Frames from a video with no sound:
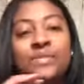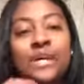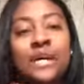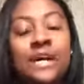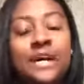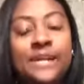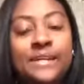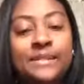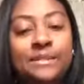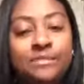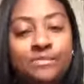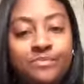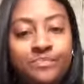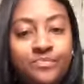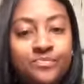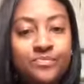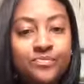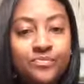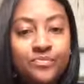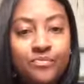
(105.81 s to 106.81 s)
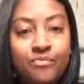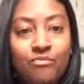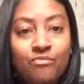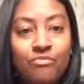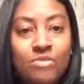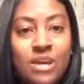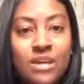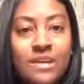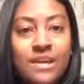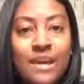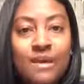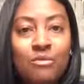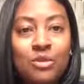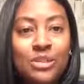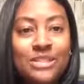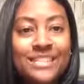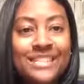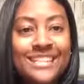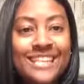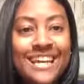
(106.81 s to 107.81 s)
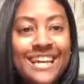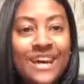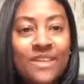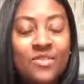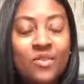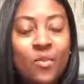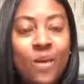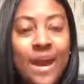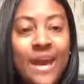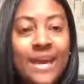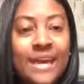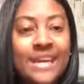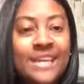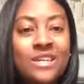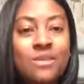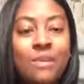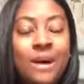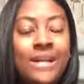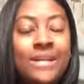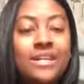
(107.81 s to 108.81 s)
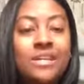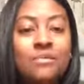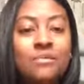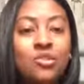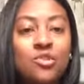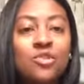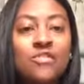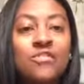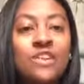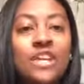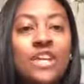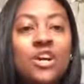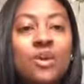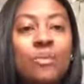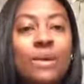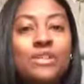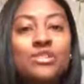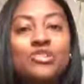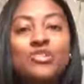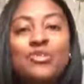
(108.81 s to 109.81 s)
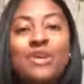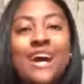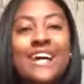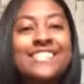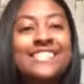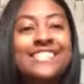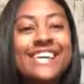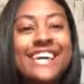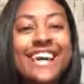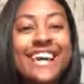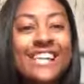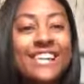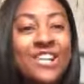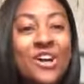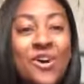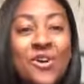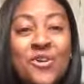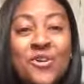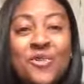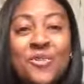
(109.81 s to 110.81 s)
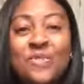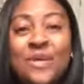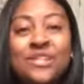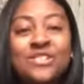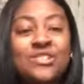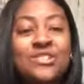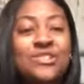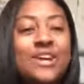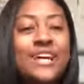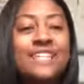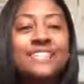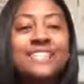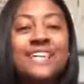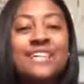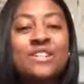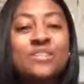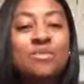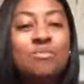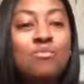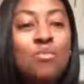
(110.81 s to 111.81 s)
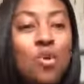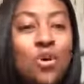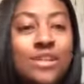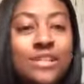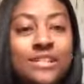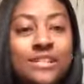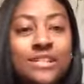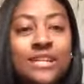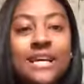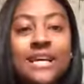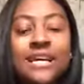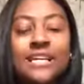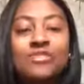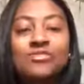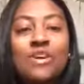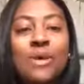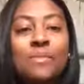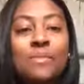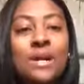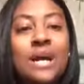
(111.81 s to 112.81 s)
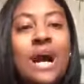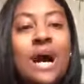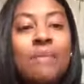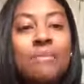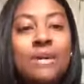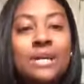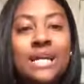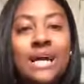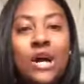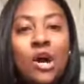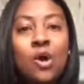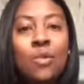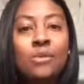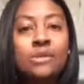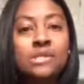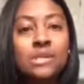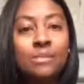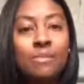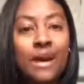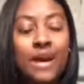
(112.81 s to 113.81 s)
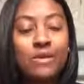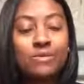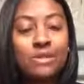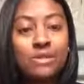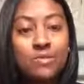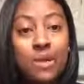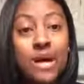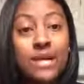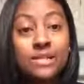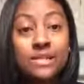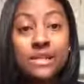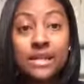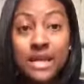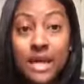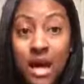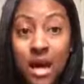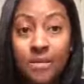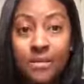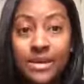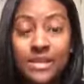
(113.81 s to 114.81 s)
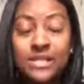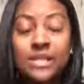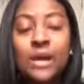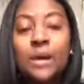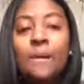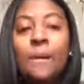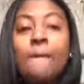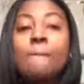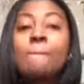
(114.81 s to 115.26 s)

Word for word: Um, yeah, I wanted to get that out the way. Anybody coming on the video, make sure you guys say hello. Make sure you guys say good morning. Drop a comment. I always come back and respond to the comments.